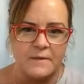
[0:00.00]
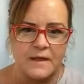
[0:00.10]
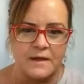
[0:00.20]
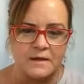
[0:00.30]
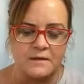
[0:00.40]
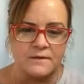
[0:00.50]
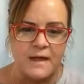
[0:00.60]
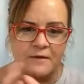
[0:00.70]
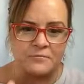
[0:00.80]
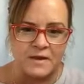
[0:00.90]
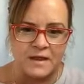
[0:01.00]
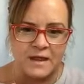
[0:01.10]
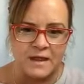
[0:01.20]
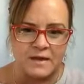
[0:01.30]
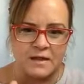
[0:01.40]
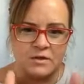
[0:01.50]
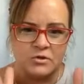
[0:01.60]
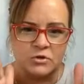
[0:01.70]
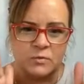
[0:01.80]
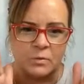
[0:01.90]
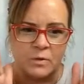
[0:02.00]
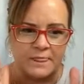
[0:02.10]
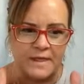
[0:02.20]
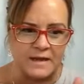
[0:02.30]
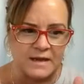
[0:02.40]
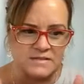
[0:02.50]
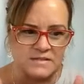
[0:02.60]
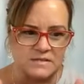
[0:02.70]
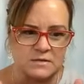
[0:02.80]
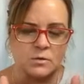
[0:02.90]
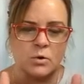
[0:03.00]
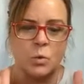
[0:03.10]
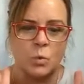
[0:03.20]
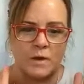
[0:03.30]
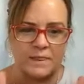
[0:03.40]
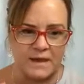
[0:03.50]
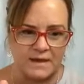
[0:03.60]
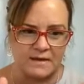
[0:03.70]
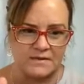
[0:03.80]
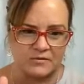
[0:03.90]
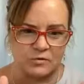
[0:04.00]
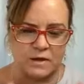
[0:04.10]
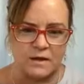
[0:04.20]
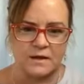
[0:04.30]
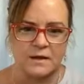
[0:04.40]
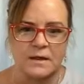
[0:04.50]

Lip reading: It is every kid doing what they need to do when they need to do it.